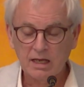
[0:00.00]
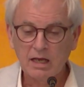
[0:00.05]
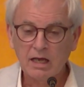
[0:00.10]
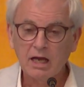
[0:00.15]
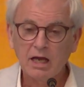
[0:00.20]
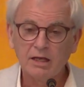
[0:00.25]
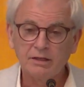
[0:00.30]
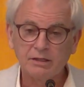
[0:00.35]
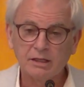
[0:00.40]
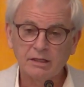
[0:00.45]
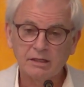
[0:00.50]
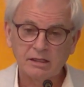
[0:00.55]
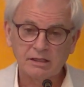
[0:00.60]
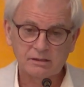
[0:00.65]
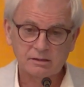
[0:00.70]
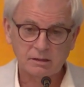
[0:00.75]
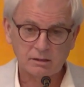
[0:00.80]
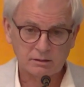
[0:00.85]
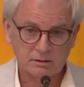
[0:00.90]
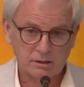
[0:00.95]
And then they
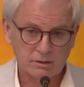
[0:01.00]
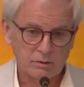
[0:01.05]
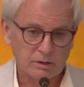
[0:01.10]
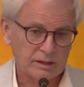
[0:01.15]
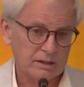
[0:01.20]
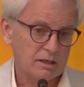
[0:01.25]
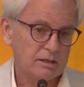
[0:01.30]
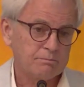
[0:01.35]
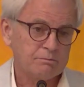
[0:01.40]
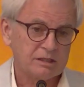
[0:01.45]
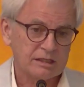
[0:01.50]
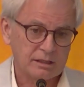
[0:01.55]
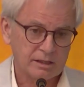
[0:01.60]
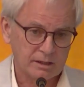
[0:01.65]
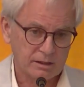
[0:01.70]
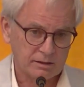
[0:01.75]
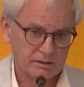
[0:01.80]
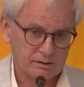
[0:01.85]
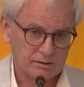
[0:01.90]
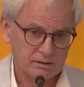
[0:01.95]
start going up again
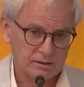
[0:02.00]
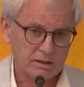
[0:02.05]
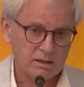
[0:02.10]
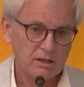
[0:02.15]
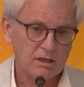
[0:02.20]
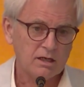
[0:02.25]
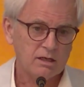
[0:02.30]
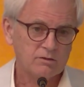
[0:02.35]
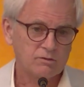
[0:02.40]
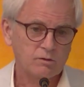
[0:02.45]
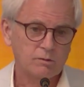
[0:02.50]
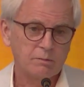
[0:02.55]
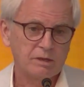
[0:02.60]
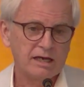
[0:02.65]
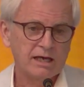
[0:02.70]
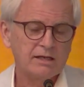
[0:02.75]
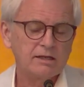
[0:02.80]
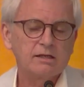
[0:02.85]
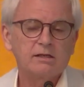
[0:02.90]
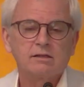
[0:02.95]

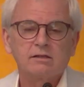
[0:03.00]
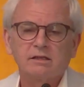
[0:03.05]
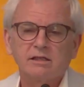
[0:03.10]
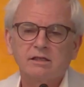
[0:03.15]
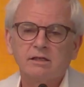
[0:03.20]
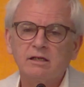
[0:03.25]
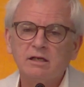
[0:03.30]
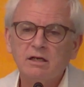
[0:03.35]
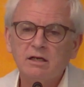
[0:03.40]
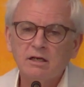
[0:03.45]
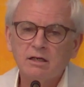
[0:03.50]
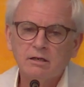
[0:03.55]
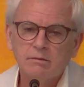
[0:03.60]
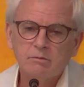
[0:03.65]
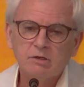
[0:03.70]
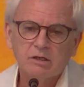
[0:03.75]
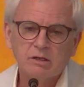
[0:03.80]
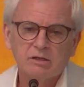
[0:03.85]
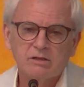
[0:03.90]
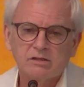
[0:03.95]
dramatically
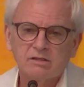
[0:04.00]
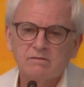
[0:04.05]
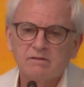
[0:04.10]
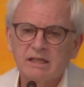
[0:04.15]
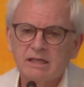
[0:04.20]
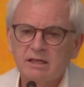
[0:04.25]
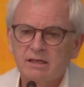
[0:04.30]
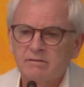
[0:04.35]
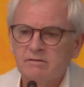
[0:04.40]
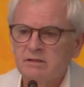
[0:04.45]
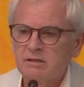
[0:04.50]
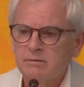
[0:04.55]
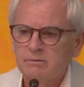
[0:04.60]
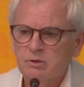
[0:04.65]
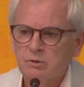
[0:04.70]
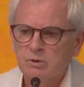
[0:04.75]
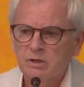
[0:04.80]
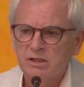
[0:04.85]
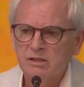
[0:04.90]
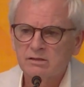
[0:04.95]
because of the heavy
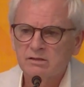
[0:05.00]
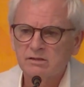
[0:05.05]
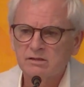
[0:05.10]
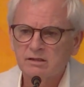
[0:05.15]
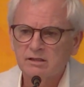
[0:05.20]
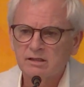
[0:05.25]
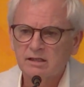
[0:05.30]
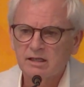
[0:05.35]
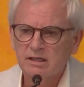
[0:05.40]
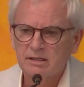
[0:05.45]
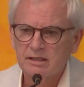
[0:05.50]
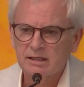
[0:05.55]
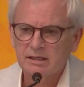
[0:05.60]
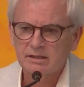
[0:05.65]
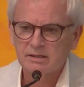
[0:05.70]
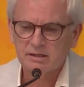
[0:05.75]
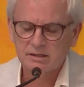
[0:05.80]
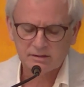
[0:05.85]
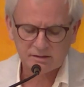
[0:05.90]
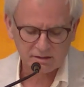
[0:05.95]
immigration in the
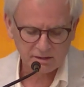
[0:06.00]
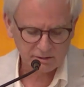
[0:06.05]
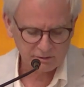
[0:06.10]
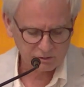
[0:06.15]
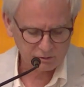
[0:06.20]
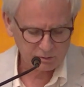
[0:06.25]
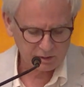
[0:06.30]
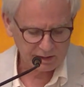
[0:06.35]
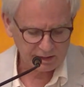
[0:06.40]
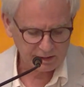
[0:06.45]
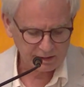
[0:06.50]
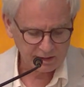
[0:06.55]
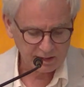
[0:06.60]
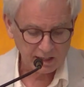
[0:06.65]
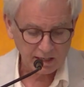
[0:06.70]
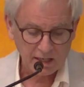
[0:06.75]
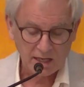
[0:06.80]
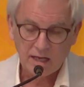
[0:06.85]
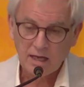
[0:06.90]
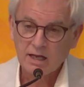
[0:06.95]
18th century.
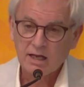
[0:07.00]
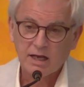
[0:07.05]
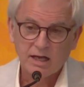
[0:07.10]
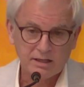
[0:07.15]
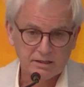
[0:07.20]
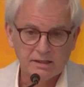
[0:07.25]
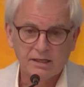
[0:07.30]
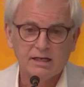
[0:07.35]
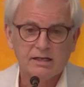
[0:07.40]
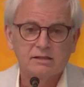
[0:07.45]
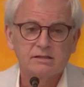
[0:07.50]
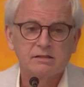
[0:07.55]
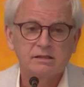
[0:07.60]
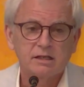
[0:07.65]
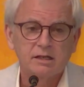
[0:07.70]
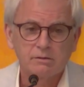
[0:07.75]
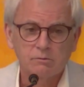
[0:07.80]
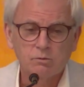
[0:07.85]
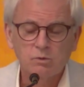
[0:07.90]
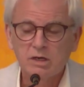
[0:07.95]
And yes,
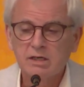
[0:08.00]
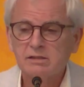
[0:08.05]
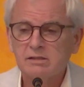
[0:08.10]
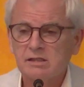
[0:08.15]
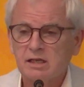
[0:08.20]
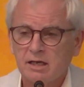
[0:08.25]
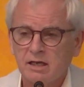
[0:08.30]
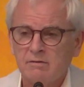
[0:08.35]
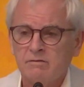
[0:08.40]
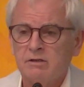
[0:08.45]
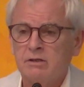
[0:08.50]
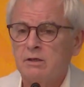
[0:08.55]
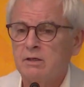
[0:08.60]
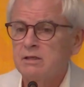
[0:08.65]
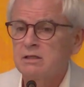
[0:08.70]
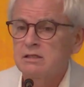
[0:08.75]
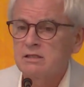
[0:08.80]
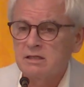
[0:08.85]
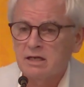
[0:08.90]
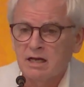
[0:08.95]
it was heavier at
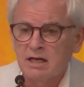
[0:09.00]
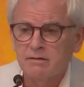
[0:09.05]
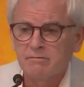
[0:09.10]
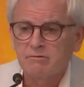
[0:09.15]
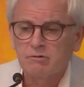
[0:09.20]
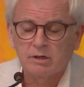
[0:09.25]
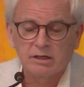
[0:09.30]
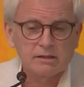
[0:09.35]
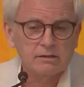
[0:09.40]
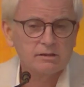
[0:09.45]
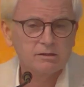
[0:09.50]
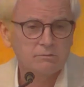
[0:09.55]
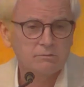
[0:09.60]
the time Franklin